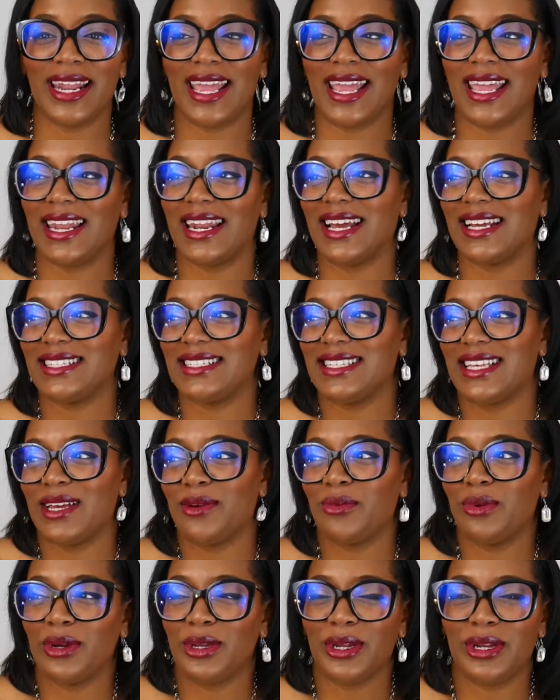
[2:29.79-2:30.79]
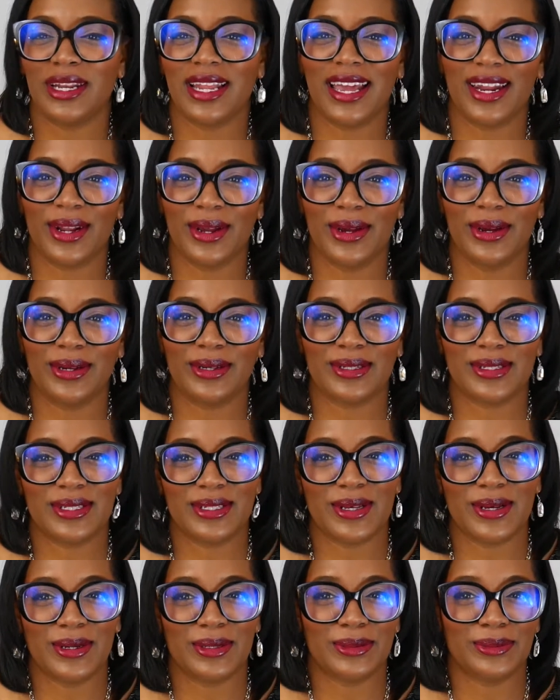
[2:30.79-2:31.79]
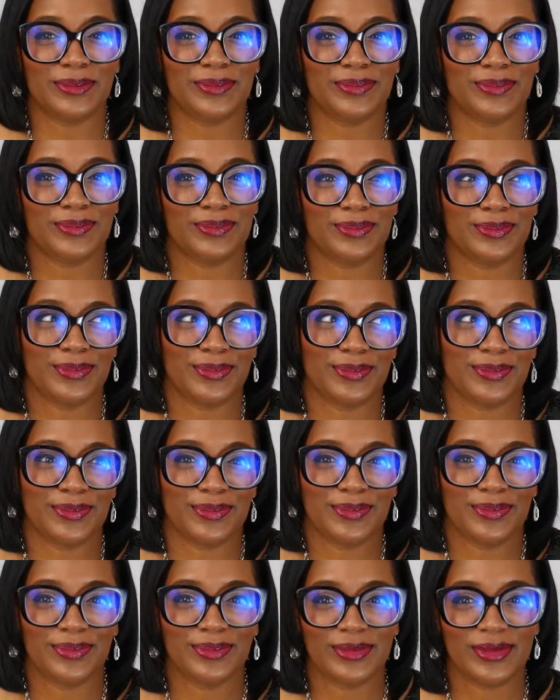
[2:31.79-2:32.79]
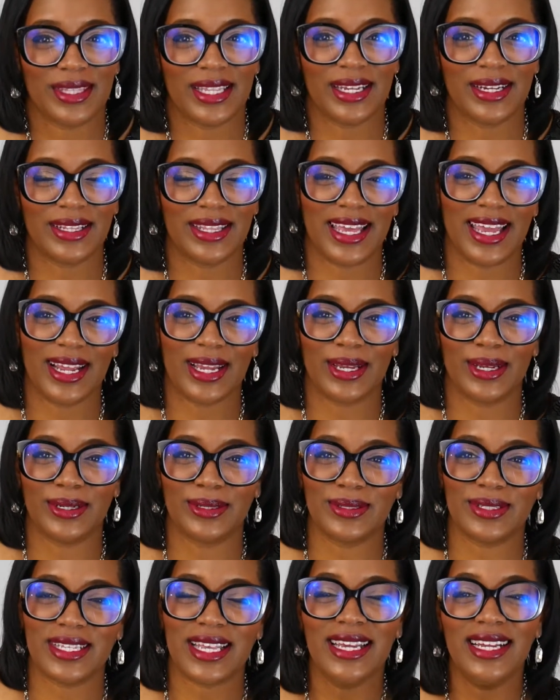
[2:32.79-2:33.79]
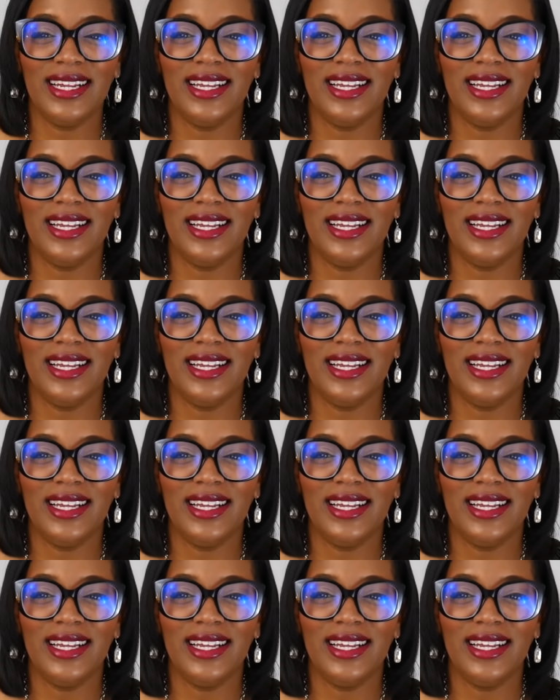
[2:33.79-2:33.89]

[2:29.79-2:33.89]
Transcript: and I said, well, you're not a girl, so there that goes.